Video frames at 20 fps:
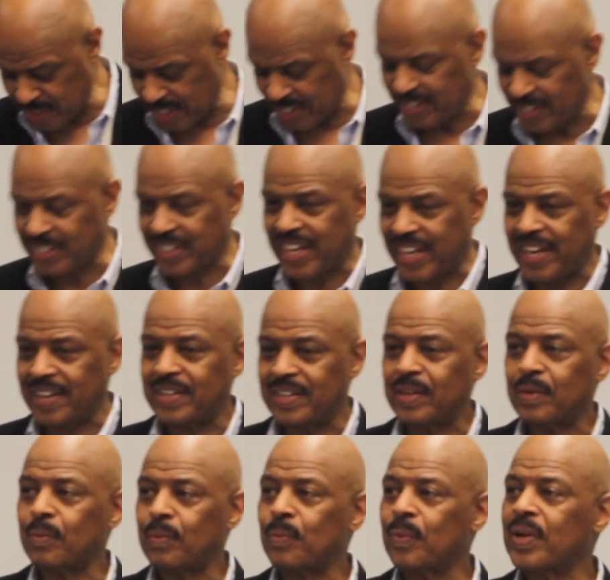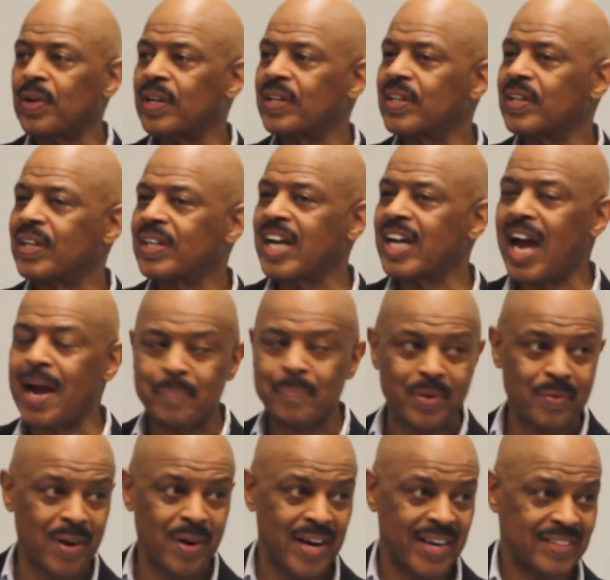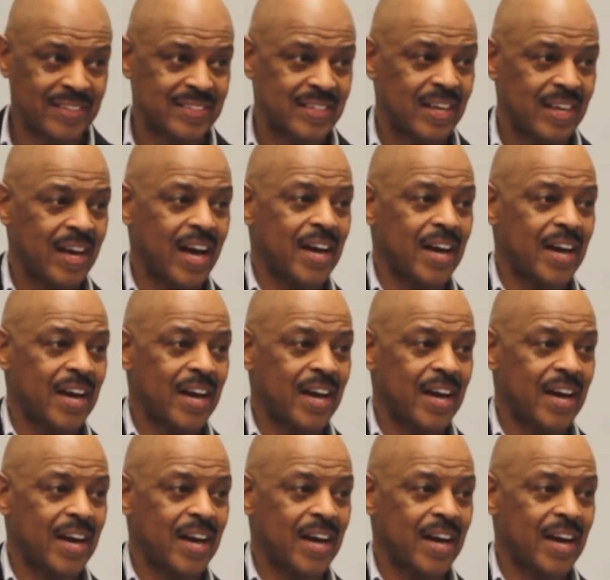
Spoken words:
you're going to look at copyrights.